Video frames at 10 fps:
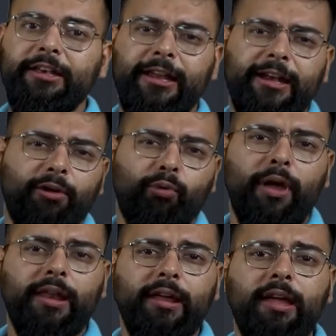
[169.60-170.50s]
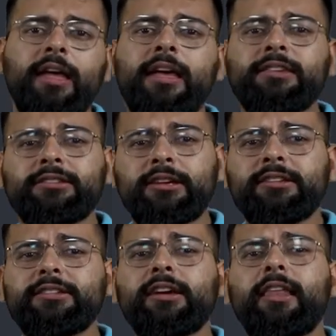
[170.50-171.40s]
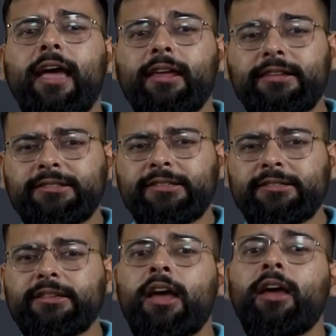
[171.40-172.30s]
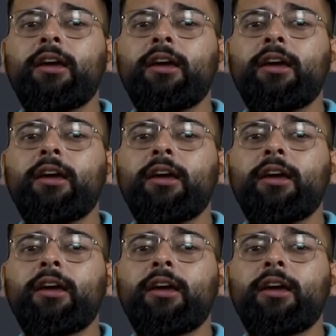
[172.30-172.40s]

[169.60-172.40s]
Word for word: in data querying, statistical analysis,